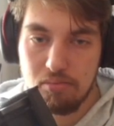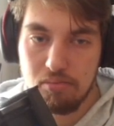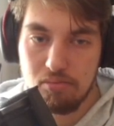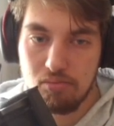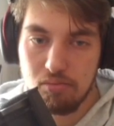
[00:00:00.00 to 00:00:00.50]

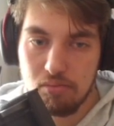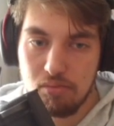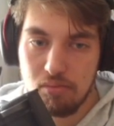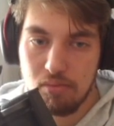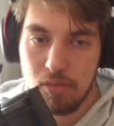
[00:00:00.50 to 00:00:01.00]

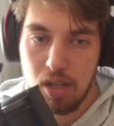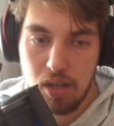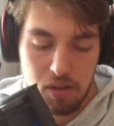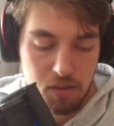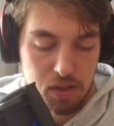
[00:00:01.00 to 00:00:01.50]

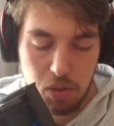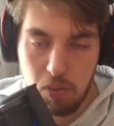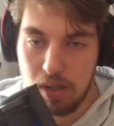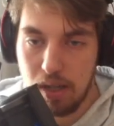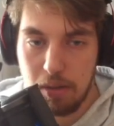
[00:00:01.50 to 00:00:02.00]
tell you
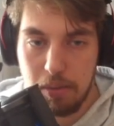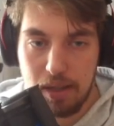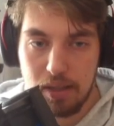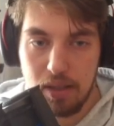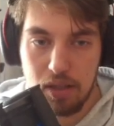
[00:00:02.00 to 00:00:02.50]
what, I'll
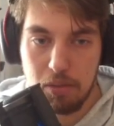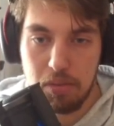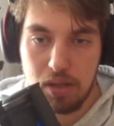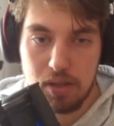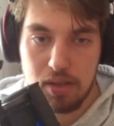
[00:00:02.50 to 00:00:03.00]
make another
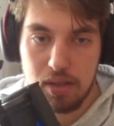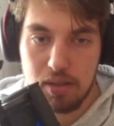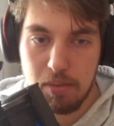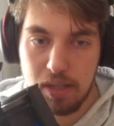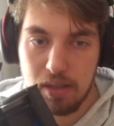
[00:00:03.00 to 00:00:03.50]
box.
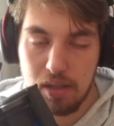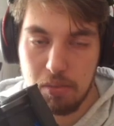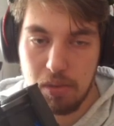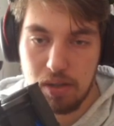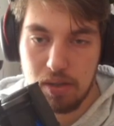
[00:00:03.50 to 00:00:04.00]
Let's make another
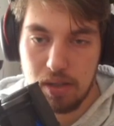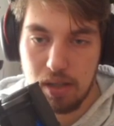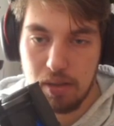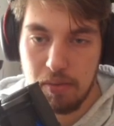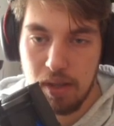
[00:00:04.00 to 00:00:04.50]
box.
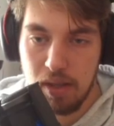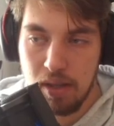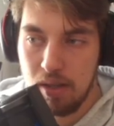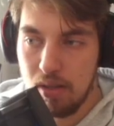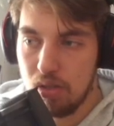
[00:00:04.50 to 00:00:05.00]
Okay,
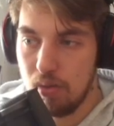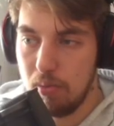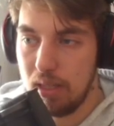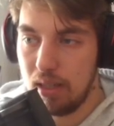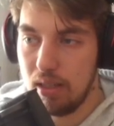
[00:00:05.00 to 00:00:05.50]
so we'll
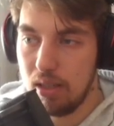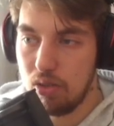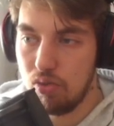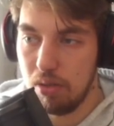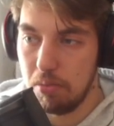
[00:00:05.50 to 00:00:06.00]
make another
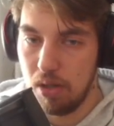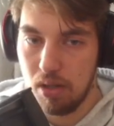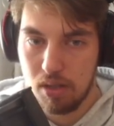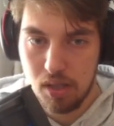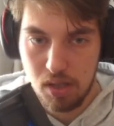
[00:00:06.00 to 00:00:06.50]
green
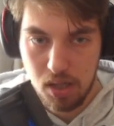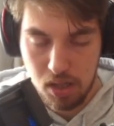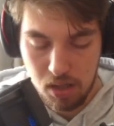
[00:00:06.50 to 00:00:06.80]
box.